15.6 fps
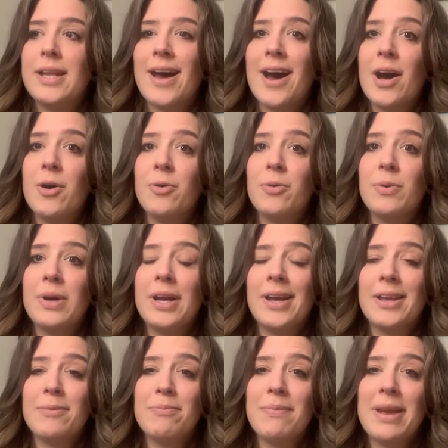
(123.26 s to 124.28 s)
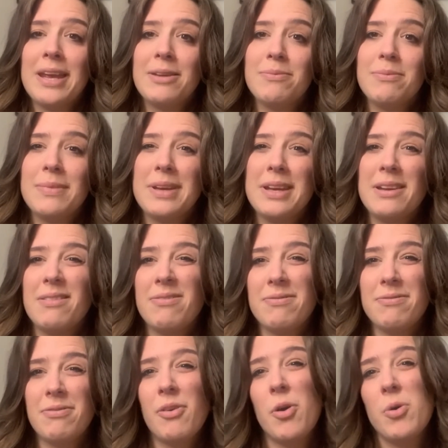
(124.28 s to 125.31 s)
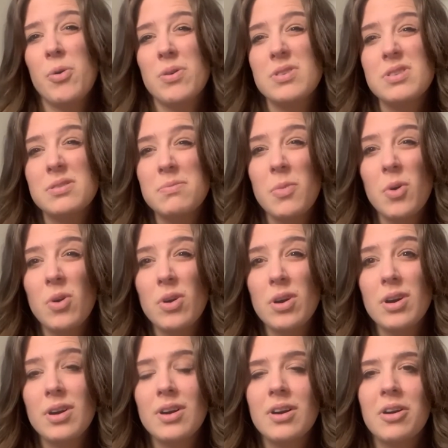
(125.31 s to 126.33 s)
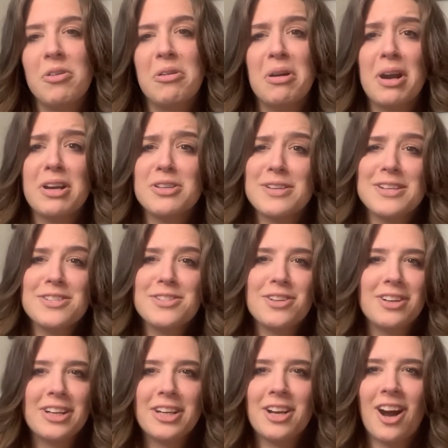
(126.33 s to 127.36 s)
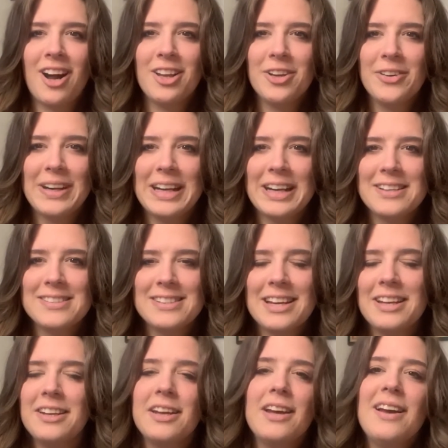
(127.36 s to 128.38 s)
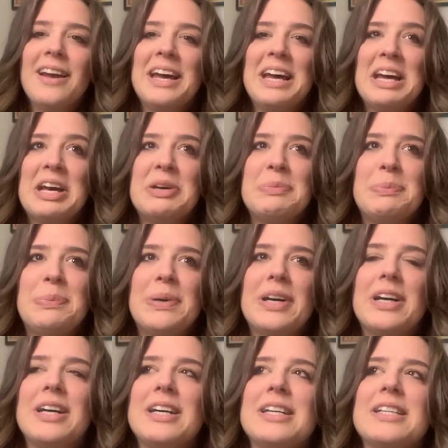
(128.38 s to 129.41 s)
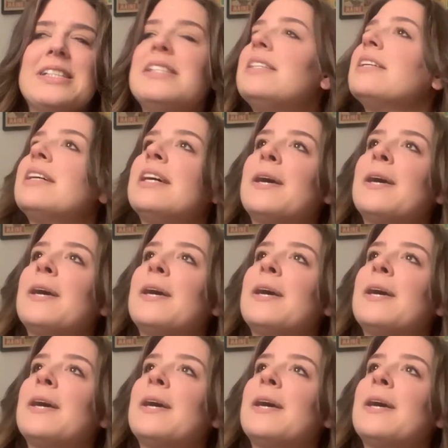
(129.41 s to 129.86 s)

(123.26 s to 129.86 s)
now it made me focus more, or actually started coloring instead. But